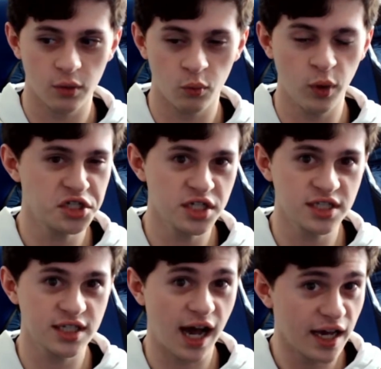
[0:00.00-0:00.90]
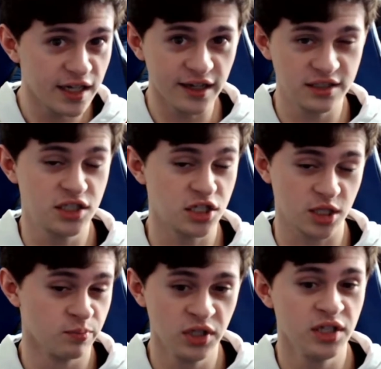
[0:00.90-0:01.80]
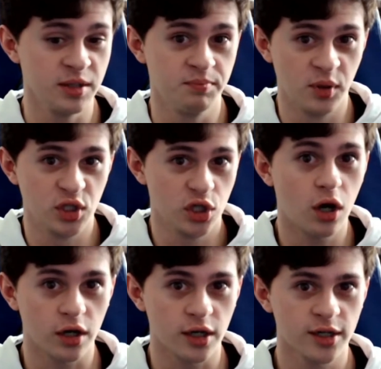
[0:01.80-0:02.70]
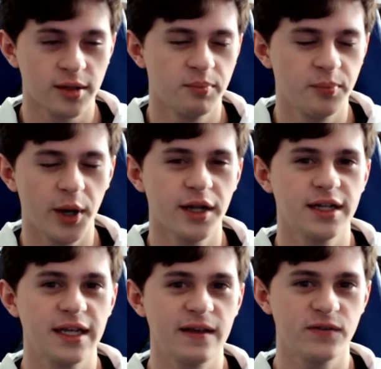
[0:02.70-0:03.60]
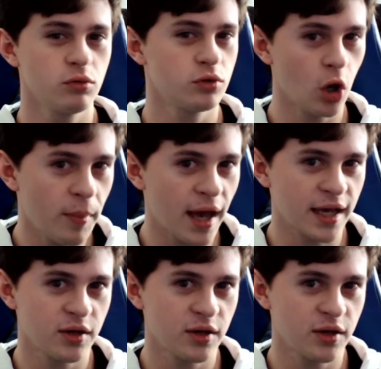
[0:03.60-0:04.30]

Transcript: Which is kind is just completely bizarre. But if you go back